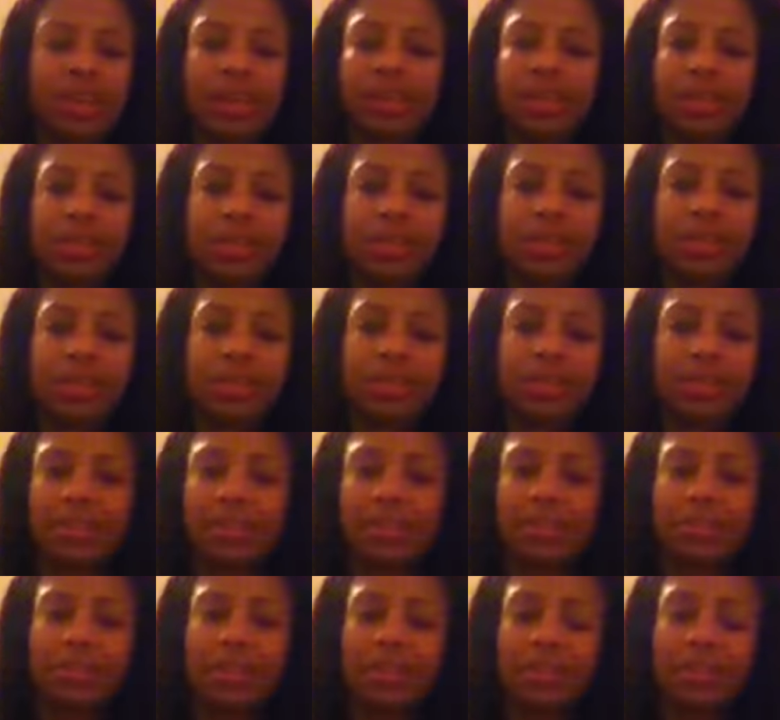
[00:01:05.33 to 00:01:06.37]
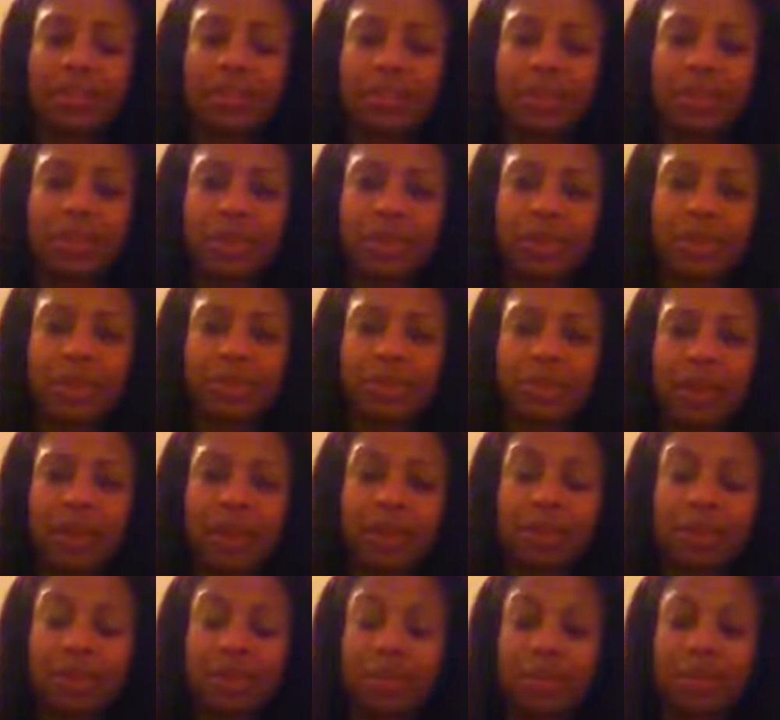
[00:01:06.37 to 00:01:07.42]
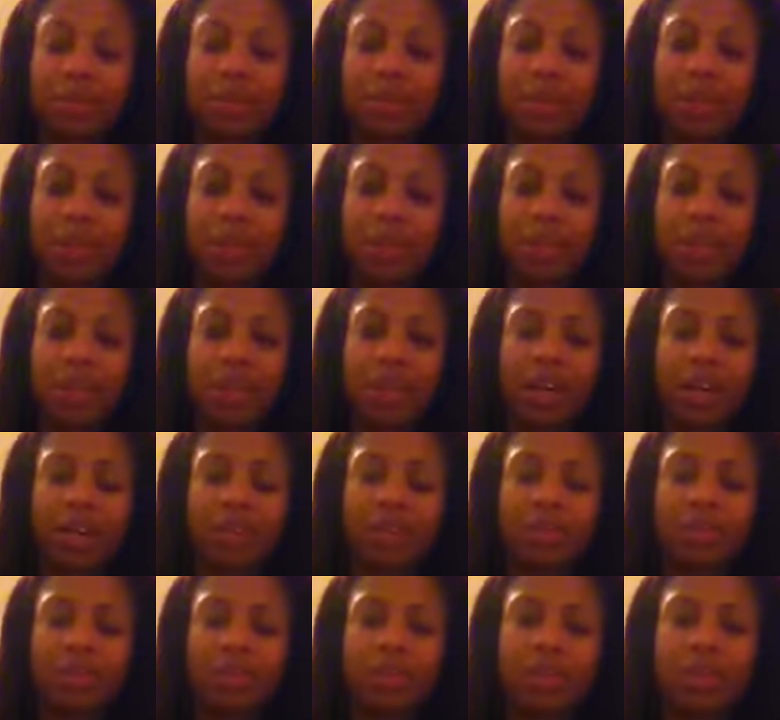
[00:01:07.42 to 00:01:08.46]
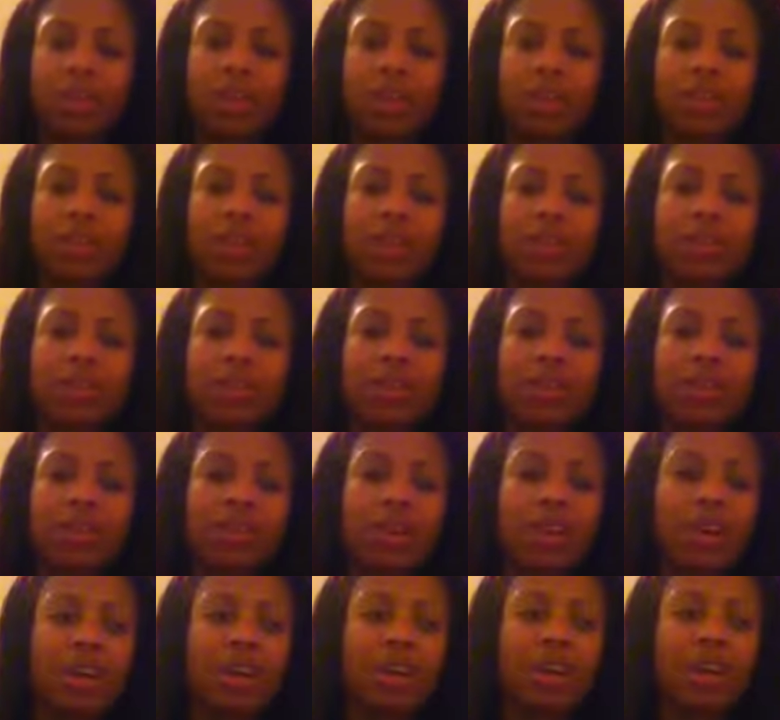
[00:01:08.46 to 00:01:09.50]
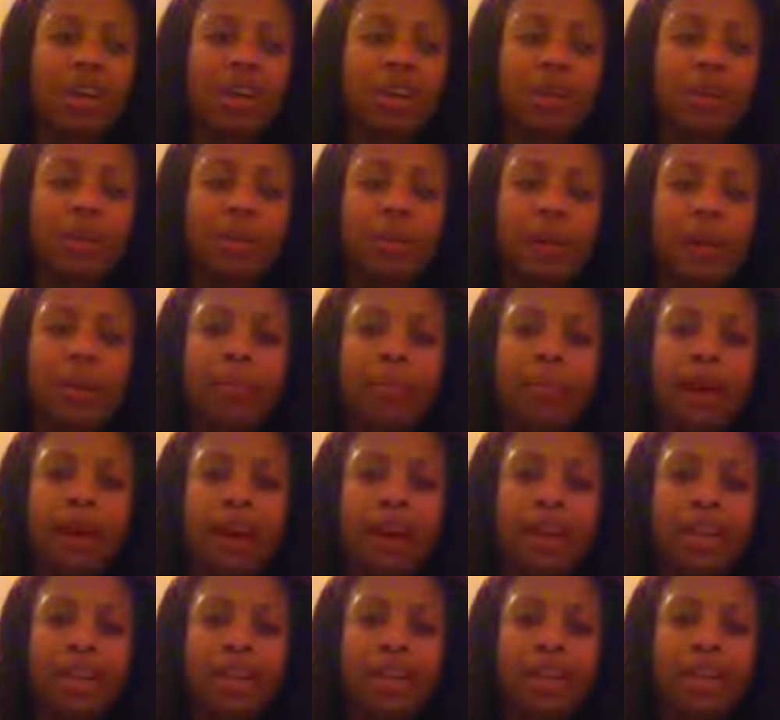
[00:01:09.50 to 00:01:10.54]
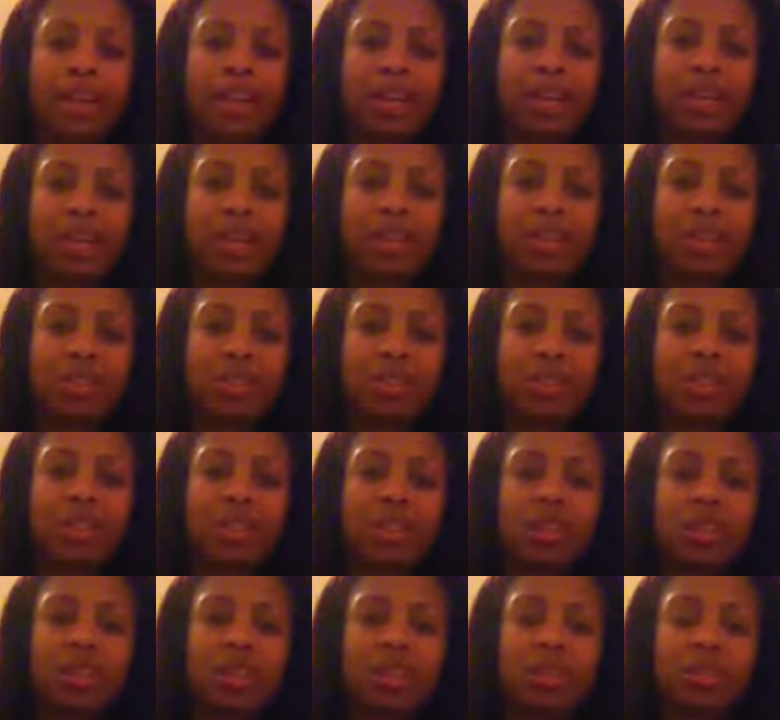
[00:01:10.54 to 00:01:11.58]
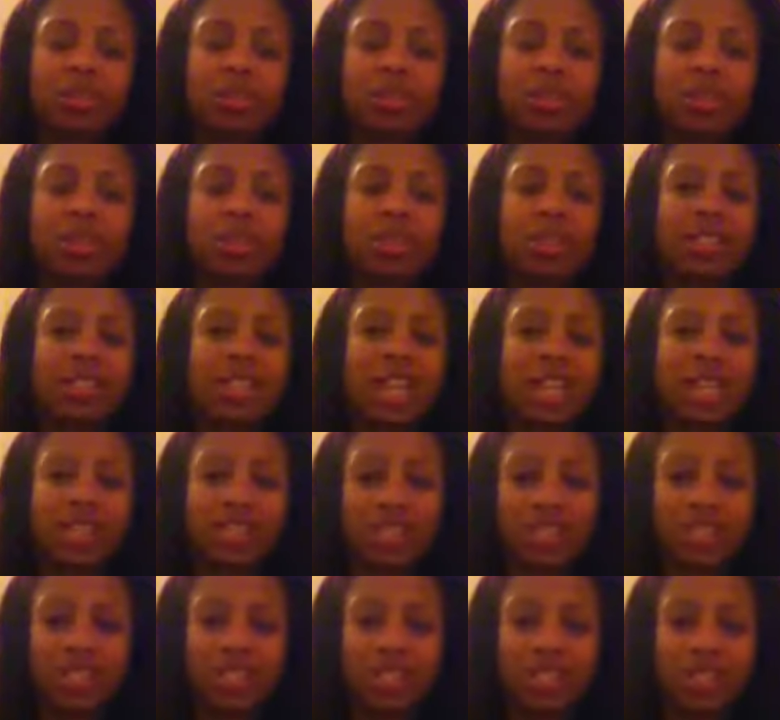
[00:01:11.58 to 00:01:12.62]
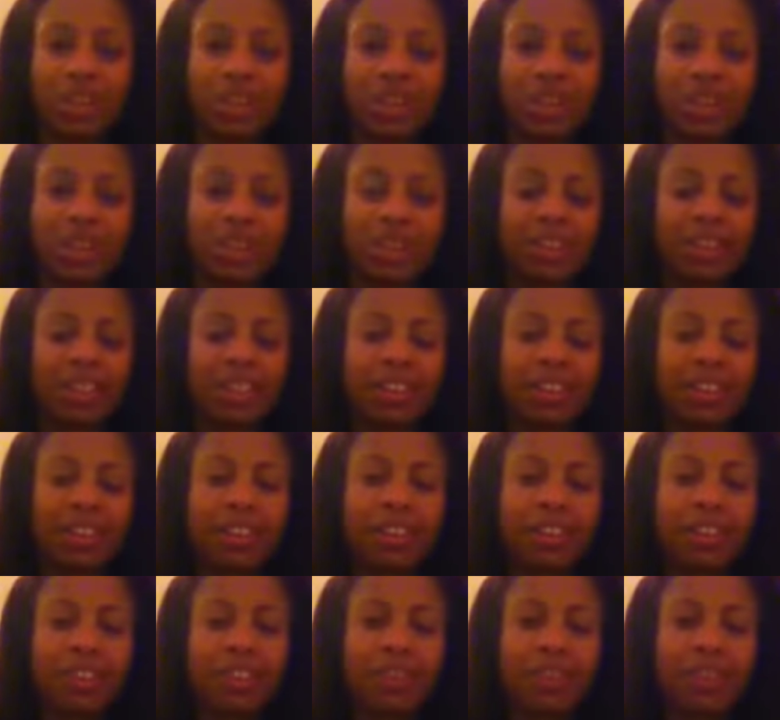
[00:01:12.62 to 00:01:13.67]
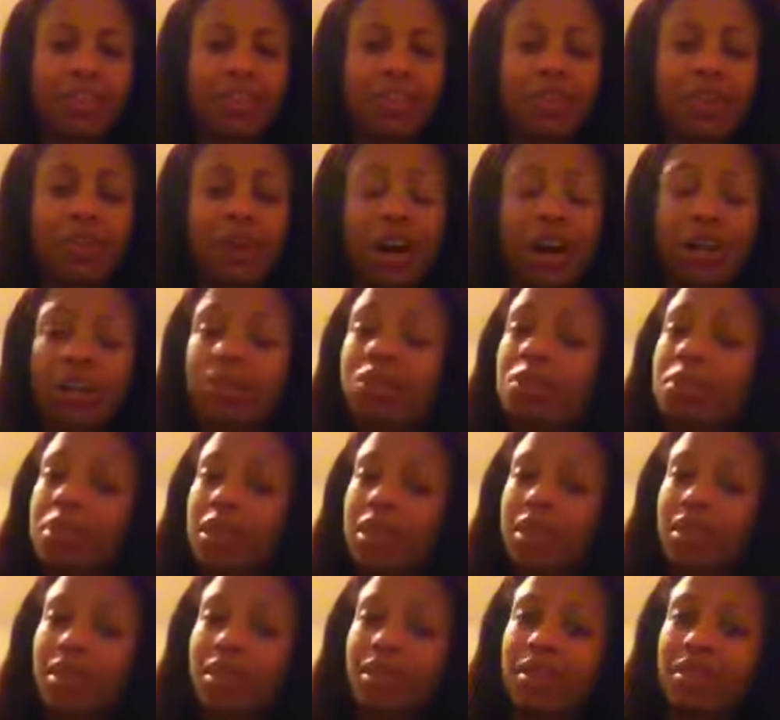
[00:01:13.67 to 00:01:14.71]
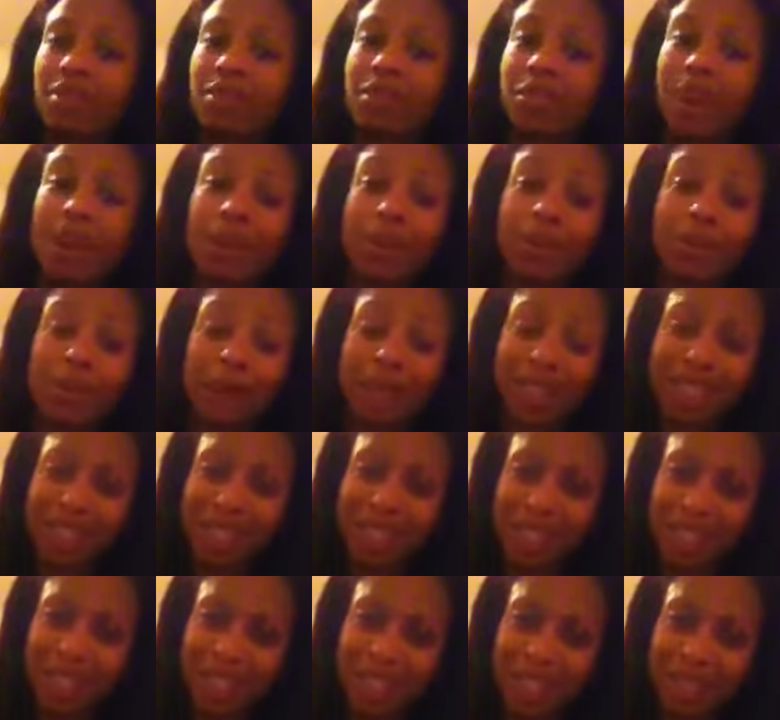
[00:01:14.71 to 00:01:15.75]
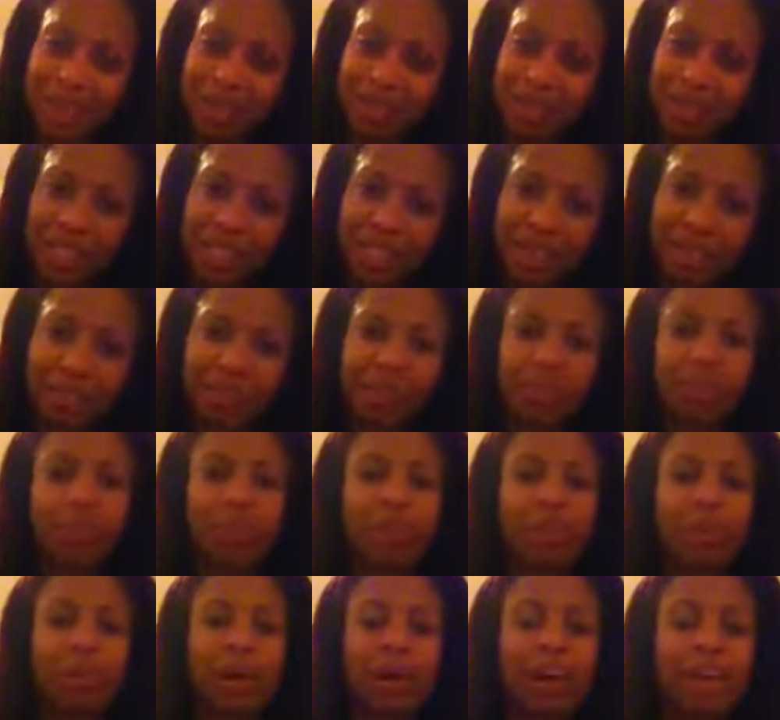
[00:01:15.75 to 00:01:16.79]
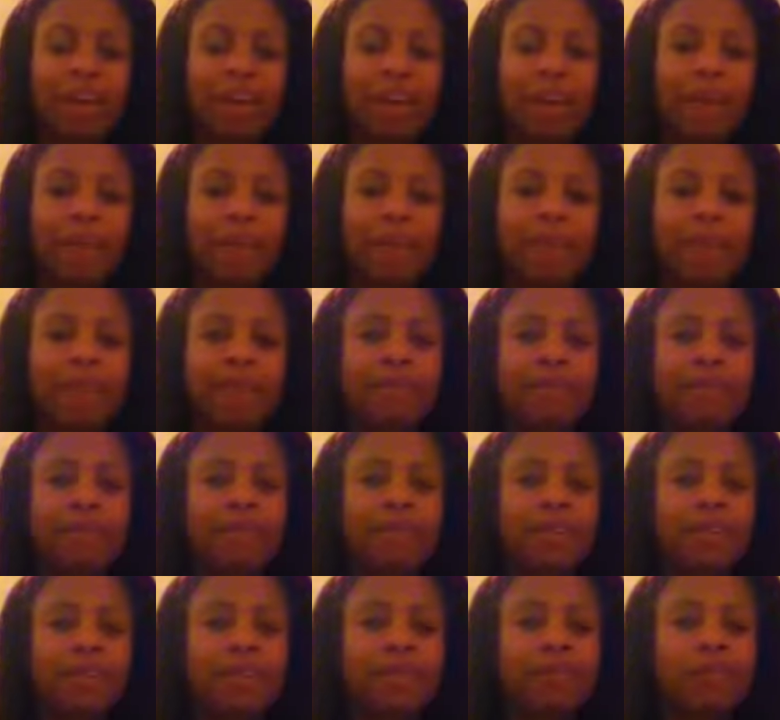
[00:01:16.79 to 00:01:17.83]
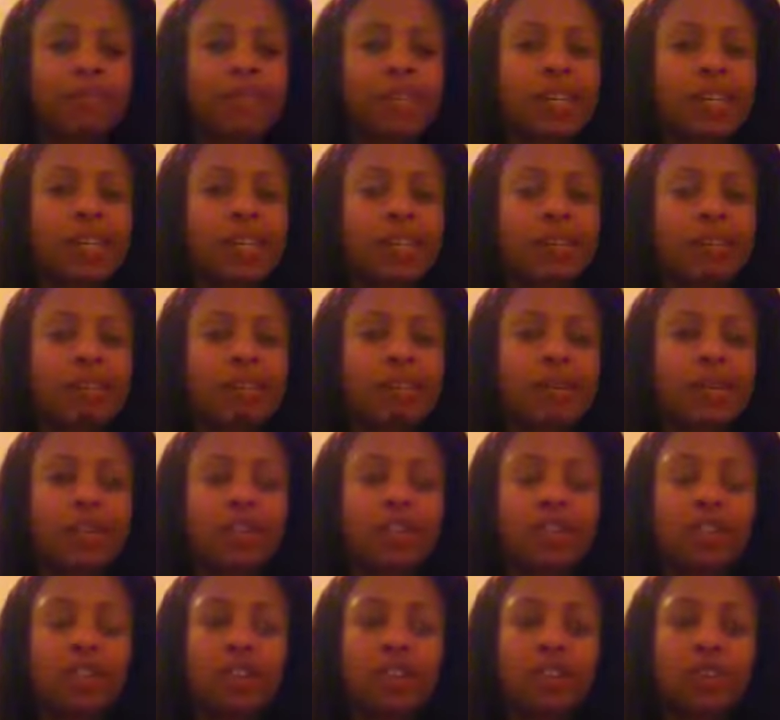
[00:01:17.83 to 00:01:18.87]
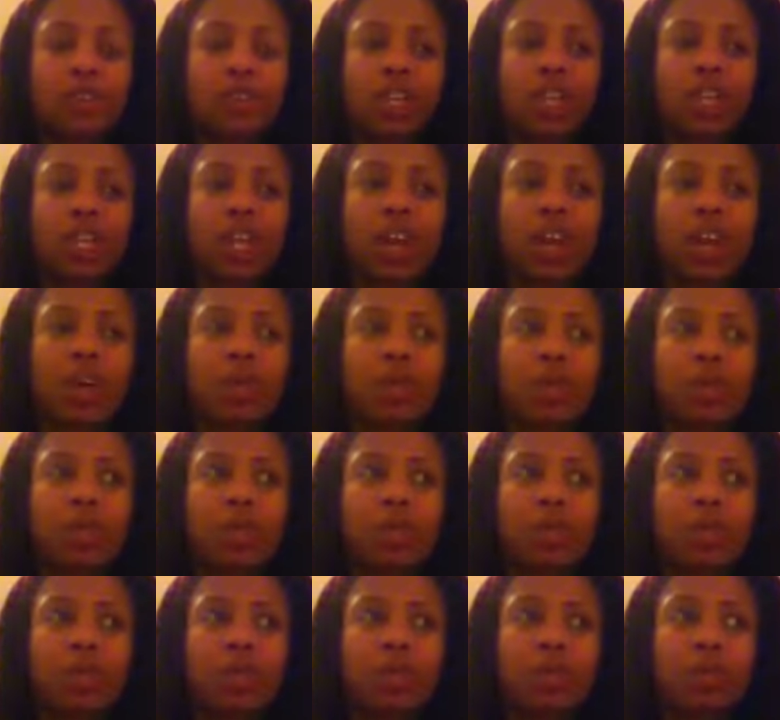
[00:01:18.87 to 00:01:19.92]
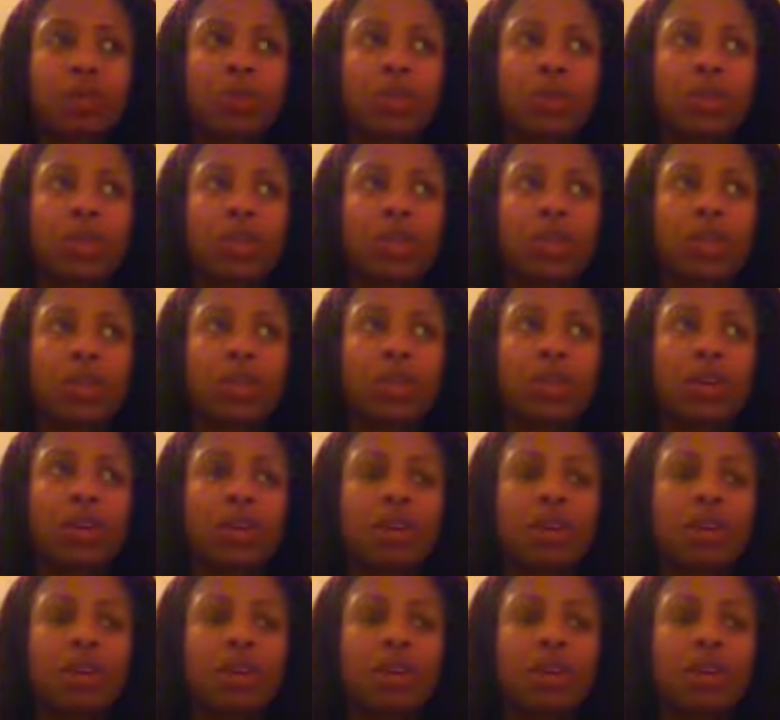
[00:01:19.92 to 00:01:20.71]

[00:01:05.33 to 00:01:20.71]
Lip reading: I really want them. That's number one. And I do feel like they will help my body in its presentation. So follow me, follow my team SuperBody. And my surgery, I will be doing